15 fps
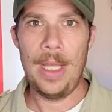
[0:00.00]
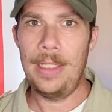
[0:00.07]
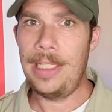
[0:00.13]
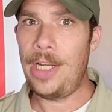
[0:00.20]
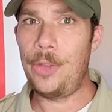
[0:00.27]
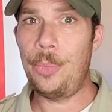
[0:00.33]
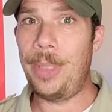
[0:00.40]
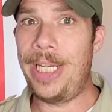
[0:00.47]
Now,
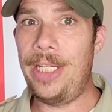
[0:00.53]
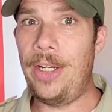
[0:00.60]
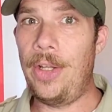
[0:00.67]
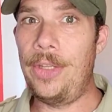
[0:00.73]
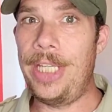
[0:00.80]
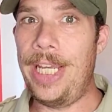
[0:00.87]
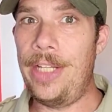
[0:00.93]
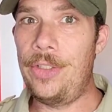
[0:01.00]
depending on
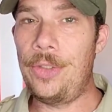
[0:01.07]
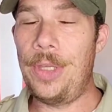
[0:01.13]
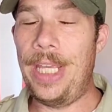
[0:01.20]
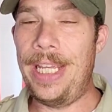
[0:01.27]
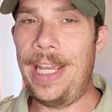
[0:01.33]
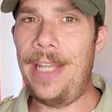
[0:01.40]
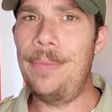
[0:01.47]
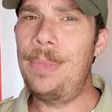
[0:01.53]
the answer they
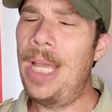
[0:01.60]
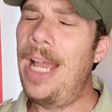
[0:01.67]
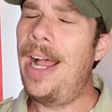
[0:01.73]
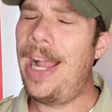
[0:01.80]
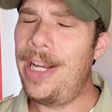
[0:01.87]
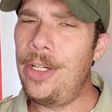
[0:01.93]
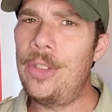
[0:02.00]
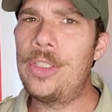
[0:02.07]
get,
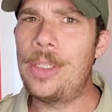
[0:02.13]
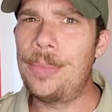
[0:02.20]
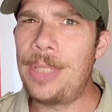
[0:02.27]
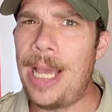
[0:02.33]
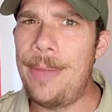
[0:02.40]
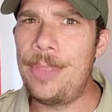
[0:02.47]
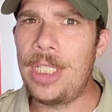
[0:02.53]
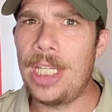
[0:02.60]
I know
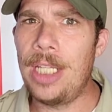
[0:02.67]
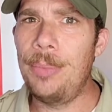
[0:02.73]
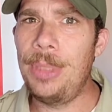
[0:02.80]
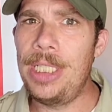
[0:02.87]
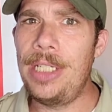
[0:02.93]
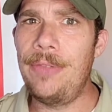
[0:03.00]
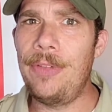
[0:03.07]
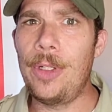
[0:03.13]
sometimes it can be
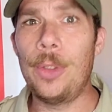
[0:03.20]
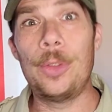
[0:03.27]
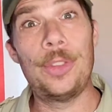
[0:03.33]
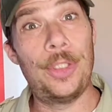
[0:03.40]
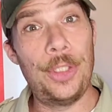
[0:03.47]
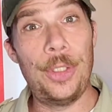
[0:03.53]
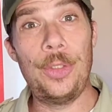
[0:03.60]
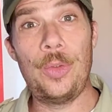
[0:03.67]
difficult to
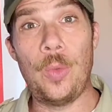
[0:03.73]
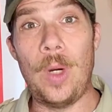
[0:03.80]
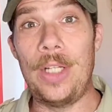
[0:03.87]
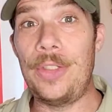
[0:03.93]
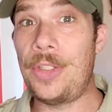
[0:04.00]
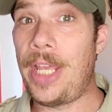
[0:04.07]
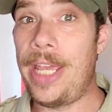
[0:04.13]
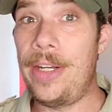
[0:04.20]
choose one
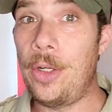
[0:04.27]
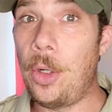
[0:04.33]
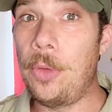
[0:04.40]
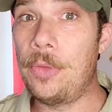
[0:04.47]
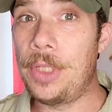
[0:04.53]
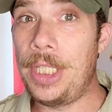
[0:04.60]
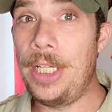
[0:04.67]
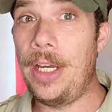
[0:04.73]
side
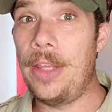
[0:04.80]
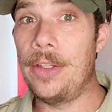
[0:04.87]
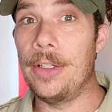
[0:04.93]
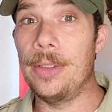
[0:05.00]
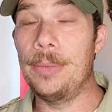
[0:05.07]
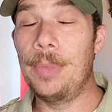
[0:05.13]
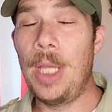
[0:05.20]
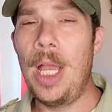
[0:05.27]
over the other.